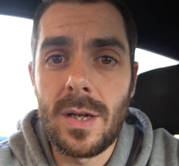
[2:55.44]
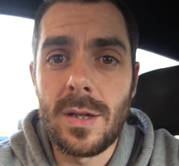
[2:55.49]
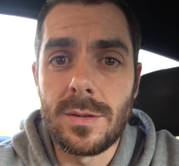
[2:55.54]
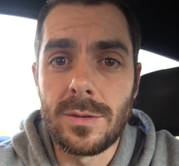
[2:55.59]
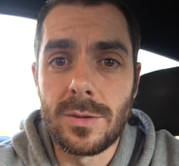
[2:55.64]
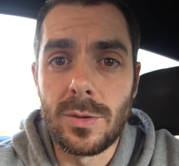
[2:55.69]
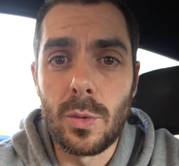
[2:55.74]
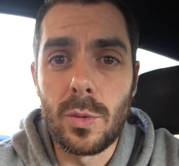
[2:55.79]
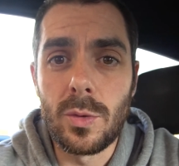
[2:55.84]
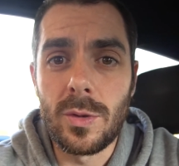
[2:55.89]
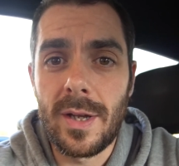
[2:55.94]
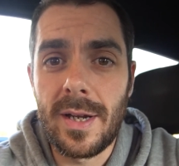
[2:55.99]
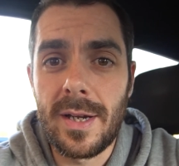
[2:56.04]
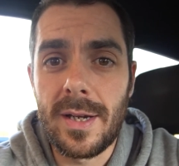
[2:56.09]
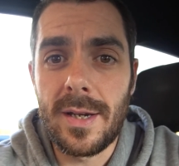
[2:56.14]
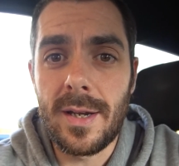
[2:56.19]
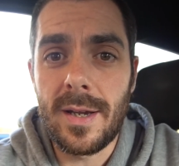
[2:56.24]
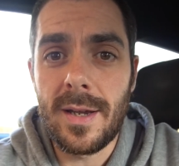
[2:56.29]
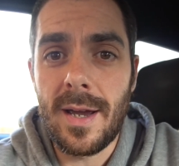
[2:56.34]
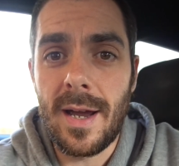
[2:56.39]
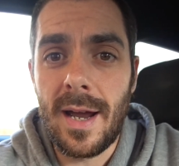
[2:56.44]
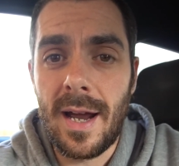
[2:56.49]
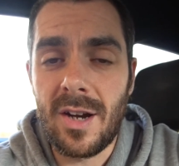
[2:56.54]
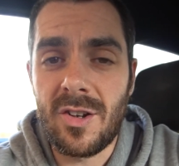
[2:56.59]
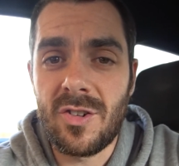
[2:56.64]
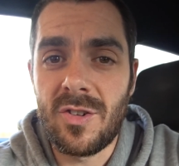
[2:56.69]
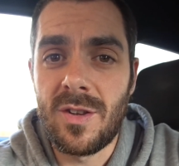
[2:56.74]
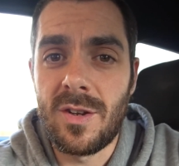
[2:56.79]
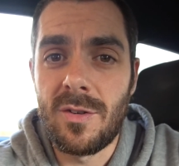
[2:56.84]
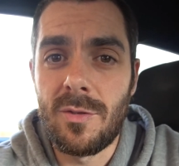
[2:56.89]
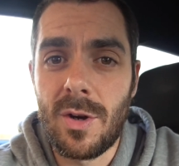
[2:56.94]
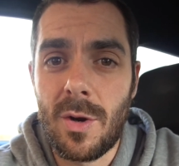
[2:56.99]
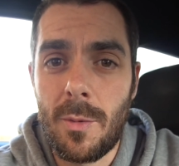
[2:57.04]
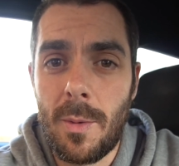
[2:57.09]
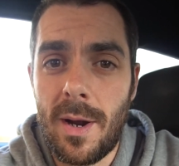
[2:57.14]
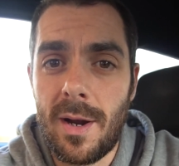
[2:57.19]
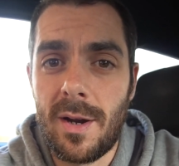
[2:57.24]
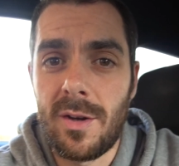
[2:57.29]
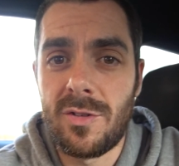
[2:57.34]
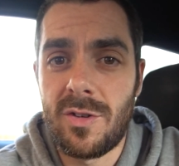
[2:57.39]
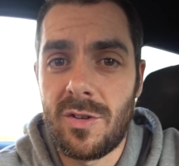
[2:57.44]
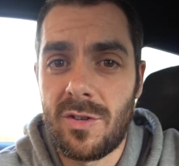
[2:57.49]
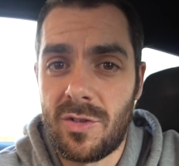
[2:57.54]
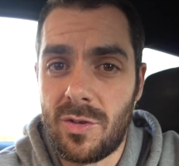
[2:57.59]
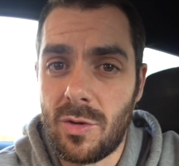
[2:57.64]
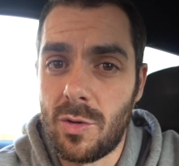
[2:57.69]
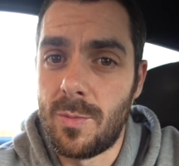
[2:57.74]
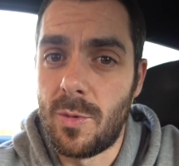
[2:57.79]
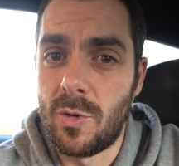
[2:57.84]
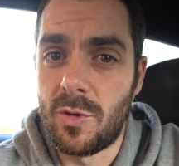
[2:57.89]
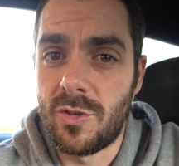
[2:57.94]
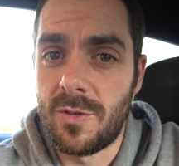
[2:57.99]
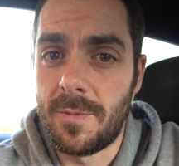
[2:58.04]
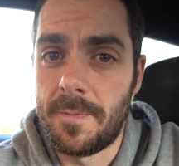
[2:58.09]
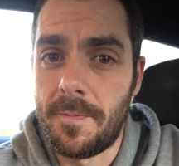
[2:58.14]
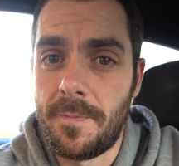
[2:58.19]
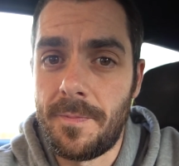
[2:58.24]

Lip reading: low light action that requires slow motion.